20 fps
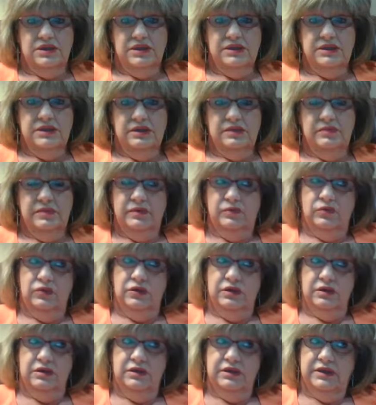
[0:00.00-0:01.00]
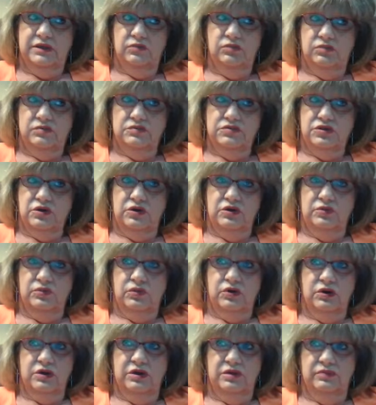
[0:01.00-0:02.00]
He started
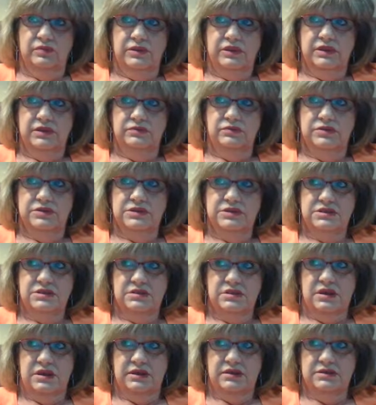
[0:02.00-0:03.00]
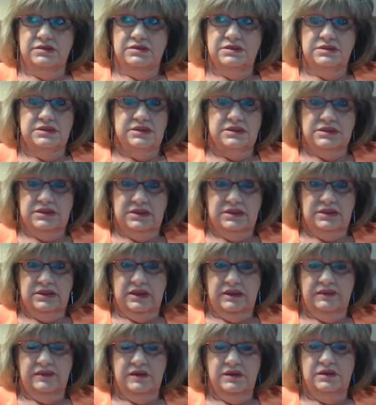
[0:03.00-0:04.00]
working when he was like 16,
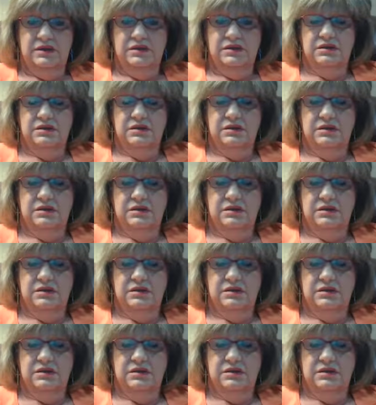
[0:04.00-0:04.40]
I think,